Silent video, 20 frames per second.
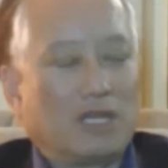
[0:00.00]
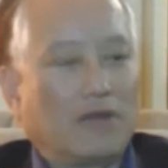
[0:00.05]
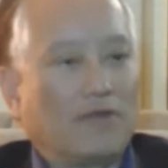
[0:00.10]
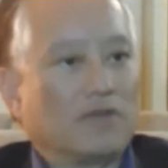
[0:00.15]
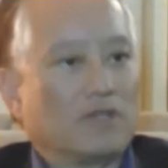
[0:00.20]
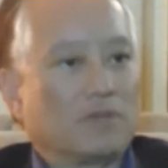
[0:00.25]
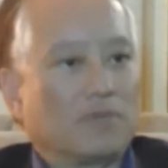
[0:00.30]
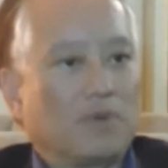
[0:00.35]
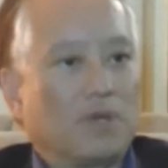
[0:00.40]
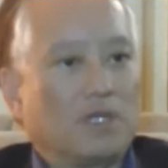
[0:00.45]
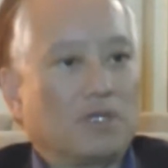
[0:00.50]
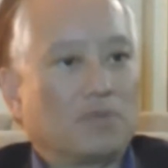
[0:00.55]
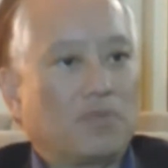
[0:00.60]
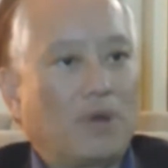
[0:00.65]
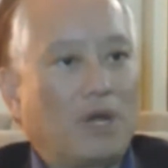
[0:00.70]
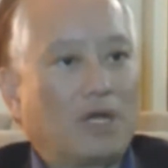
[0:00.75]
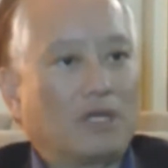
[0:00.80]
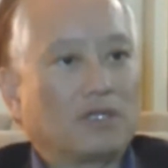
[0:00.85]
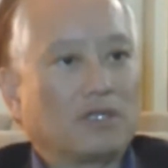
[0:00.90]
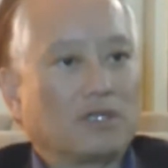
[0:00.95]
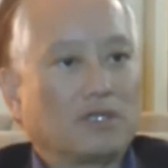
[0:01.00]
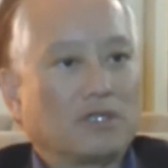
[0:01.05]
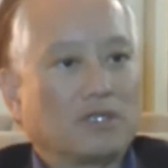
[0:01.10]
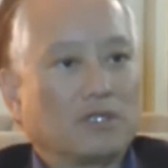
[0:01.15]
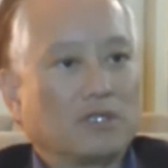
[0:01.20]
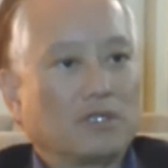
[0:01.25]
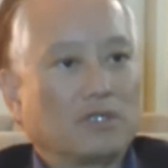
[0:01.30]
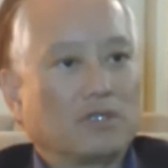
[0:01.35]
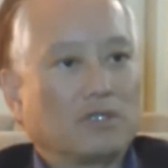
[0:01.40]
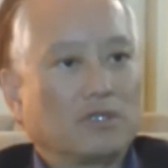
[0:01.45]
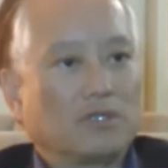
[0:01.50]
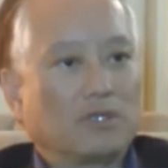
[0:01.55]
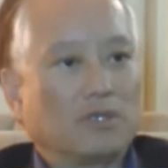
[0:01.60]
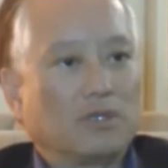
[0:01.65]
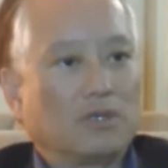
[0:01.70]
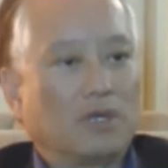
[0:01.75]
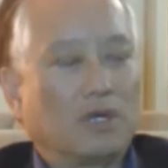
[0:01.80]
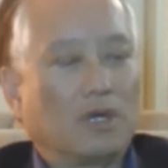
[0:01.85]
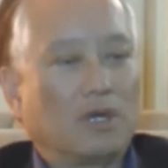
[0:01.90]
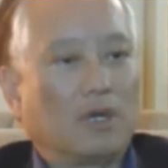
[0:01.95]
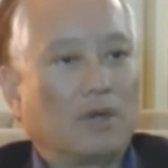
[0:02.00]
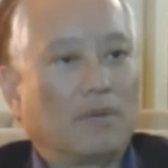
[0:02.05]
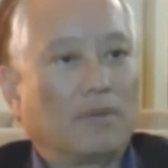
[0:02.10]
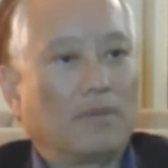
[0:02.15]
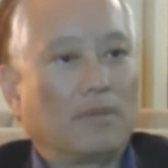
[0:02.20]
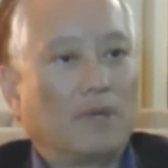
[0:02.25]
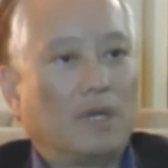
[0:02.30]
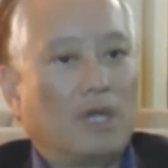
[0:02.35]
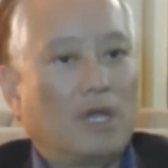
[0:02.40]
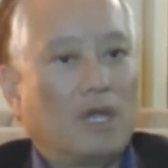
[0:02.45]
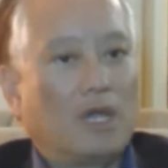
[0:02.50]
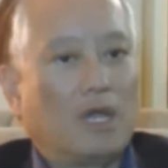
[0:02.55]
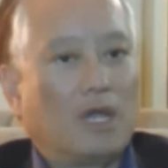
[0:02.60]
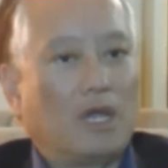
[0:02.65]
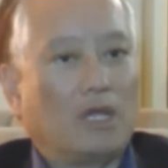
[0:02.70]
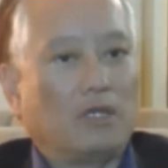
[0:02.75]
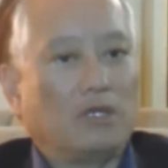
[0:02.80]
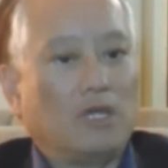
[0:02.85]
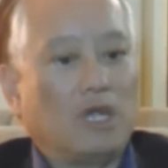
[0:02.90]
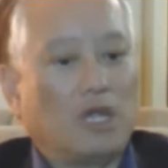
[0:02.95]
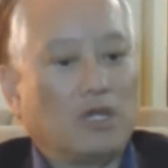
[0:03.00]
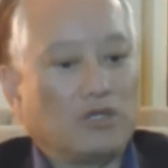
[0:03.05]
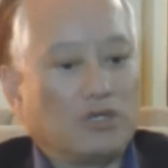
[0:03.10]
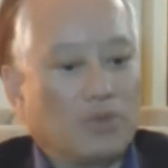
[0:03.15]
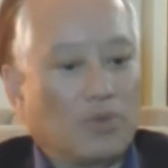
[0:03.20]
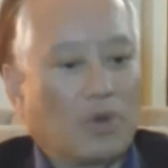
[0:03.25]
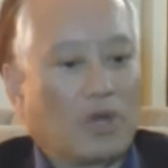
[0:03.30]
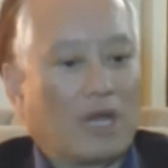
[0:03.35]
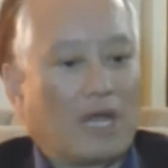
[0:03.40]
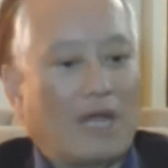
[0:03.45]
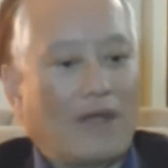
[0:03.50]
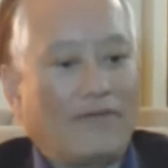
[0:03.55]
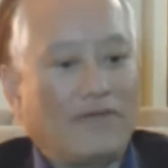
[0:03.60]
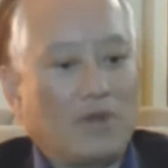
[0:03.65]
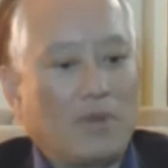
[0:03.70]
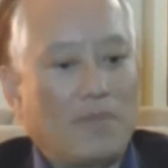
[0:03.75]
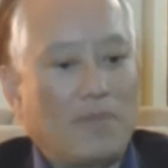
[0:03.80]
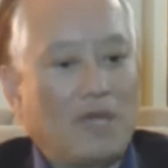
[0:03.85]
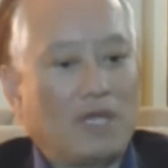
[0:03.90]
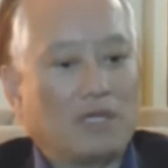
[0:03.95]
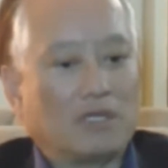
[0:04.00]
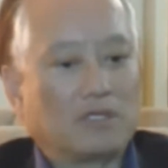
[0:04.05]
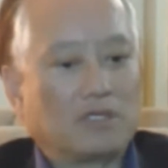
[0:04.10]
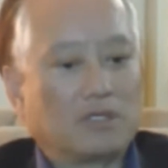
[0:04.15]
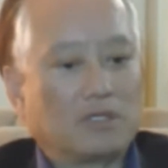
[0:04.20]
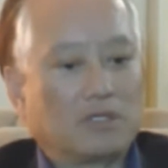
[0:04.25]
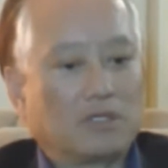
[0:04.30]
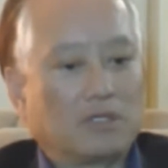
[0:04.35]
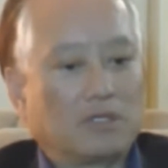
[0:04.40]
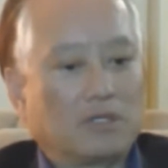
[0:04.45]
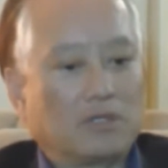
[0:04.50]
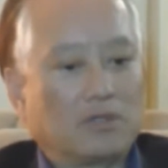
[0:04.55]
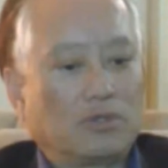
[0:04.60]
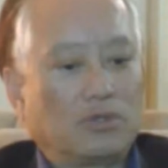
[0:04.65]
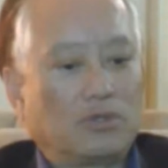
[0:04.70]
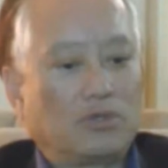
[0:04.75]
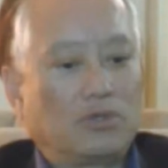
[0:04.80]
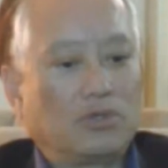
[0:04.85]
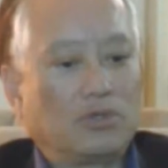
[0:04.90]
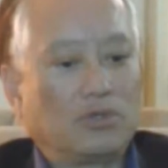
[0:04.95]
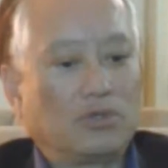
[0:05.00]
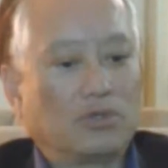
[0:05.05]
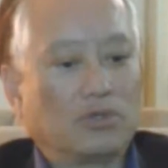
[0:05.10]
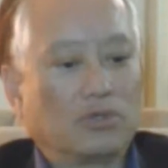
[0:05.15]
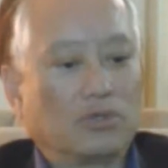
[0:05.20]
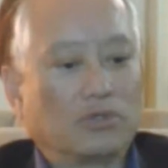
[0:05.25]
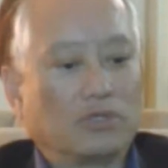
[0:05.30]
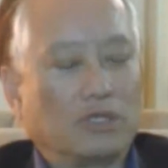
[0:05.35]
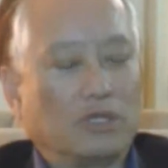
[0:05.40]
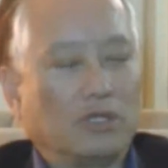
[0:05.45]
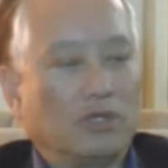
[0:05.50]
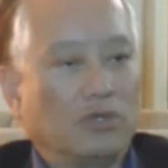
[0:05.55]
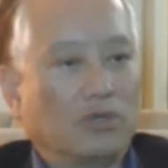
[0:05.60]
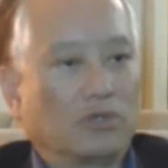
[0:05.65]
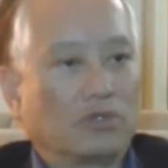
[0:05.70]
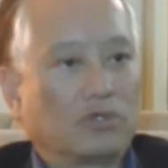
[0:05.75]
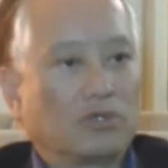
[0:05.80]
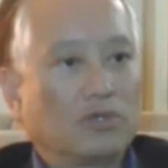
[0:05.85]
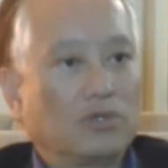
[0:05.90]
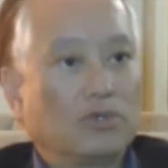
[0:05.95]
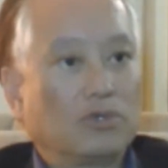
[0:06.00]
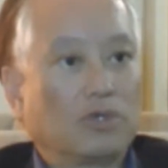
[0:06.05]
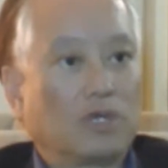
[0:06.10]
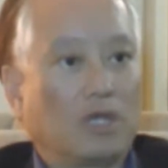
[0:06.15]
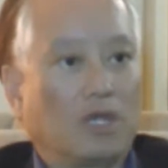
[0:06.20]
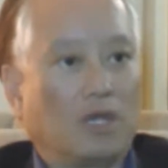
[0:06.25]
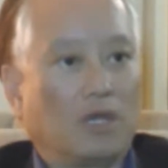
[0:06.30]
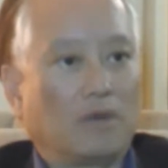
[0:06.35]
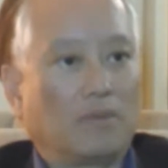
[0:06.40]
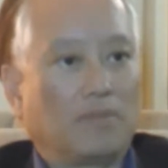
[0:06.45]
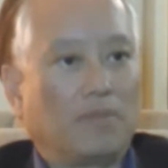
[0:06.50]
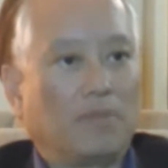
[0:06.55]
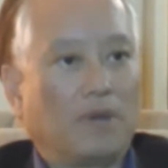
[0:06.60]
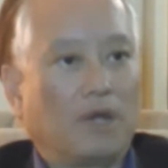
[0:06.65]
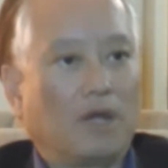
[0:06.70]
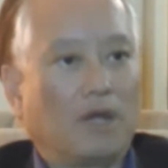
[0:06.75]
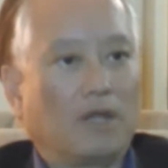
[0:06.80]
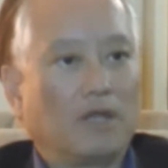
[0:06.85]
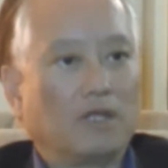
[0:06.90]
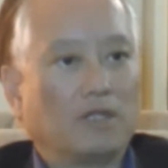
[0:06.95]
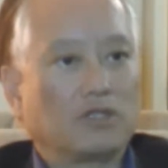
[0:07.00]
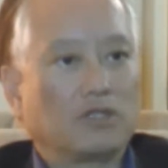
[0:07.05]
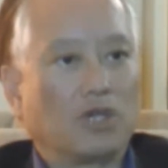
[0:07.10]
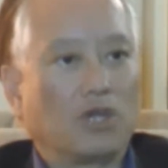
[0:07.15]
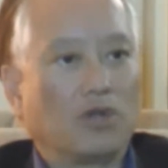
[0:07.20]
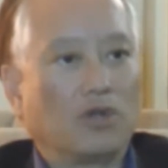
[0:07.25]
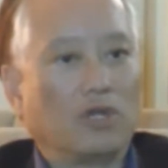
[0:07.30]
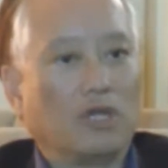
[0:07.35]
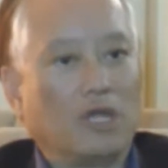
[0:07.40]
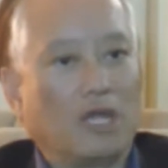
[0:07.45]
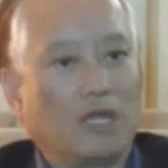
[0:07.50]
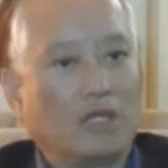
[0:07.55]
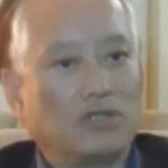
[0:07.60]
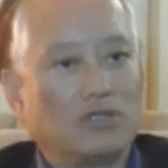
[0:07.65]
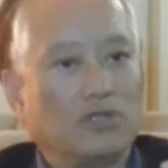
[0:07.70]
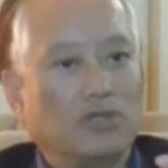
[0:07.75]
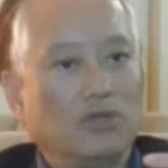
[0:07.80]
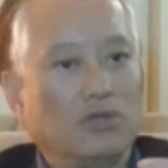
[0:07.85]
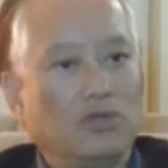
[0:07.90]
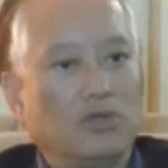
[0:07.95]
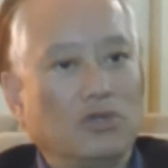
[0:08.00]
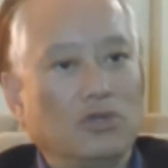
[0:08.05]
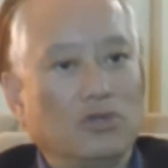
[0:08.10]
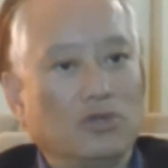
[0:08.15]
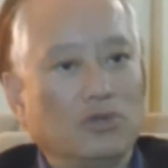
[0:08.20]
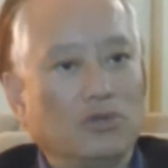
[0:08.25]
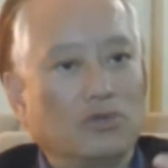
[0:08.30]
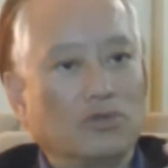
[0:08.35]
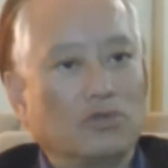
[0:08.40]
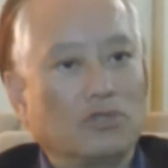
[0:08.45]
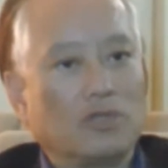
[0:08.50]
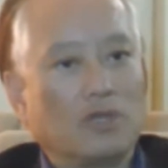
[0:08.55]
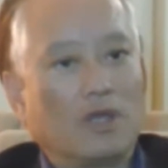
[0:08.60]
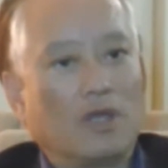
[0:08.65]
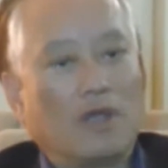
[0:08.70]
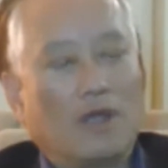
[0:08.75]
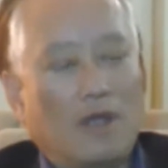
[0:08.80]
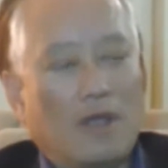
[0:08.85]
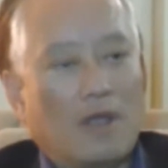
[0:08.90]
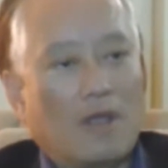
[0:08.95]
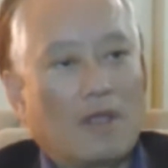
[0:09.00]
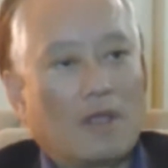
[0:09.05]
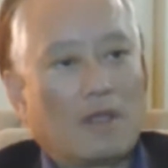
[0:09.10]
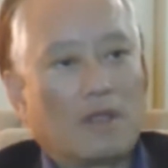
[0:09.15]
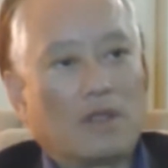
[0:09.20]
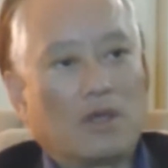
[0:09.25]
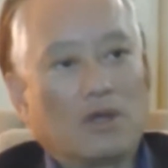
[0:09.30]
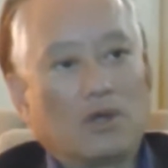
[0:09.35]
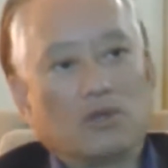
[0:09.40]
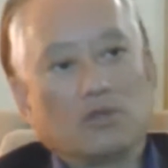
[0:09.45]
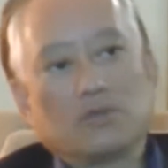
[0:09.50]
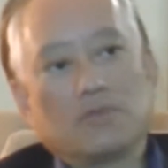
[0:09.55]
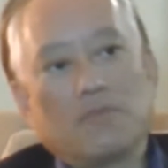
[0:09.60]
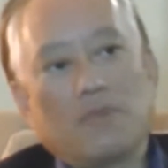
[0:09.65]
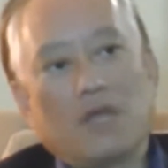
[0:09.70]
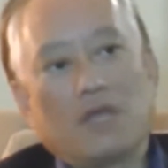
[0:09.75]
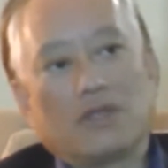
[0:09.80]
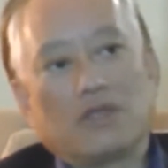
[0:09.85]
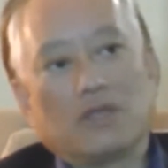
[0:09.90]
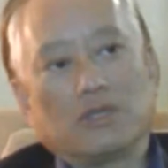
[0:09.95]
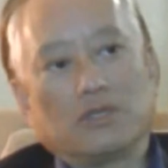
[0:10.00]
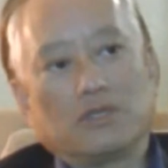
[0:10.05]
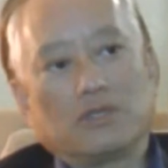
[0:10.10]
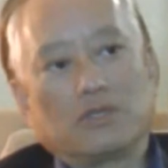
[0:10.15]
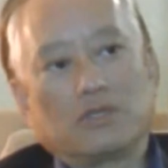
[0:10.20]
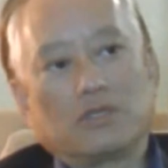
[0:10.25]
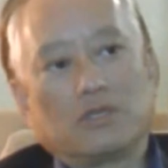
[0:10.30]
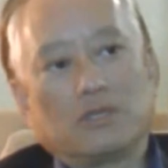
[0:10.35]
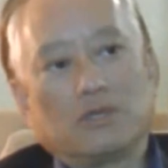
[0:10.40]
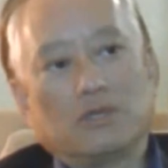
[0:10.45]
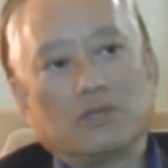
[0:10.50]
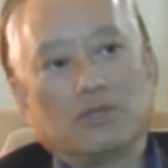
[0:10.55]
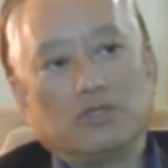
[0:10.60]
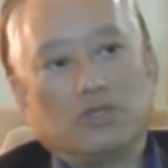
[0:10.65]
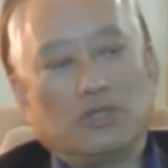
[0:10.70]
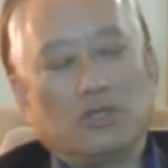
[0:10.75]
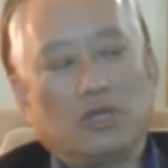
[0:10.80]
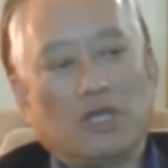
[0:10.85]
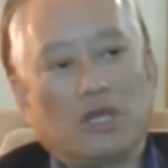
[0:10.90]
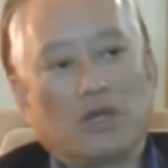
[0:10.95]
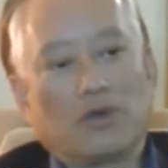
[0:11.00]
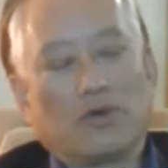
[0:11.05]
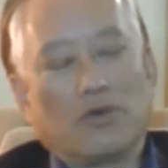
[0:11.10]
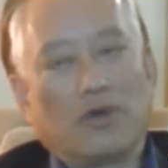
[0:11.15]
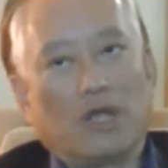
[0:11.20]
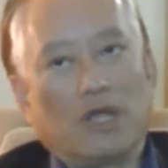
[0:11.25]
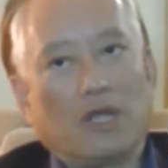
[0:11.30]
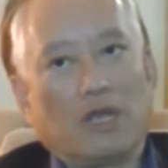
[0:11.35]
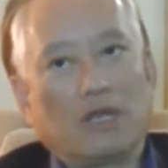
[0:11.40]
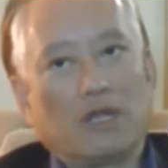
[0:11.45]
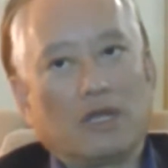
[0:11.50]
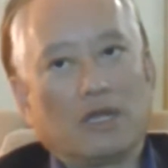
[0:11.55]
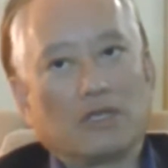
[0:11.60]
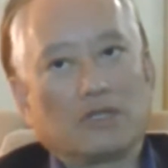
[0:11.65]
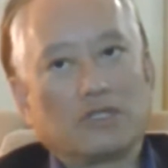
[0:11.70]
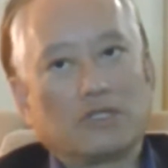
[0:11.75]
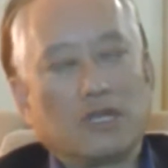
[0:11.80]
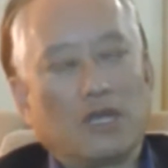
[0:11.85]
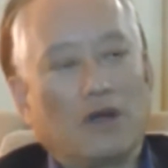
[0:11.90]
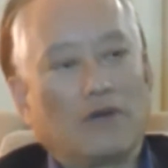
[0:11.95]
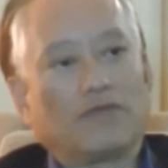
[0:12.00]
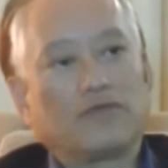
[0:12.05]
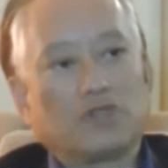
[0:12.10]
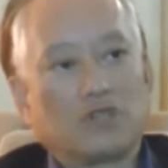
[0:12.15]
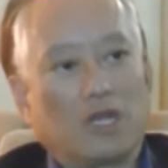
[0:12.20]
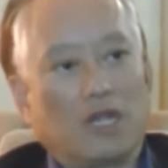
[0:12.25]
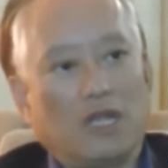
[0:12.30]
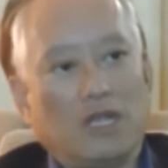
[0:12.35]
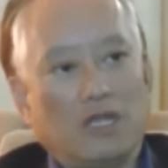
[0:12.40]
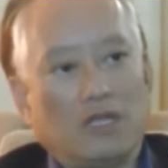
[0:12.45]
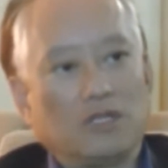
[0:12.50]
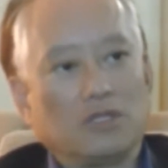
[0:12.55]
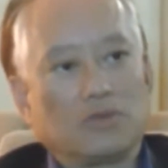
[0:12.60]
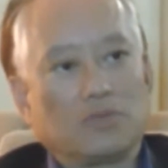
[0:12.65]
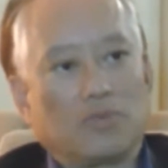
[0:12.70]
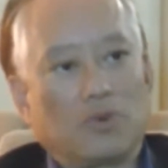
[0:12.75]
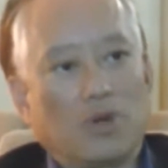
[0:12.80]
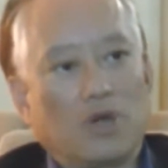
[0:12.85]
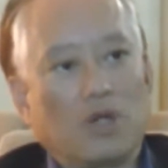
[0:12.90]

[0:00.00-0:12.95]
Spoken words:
to evidence-based practices, and yes, you want to have your best tools in your toolkit, but it's only as you use those methods to generate a self-change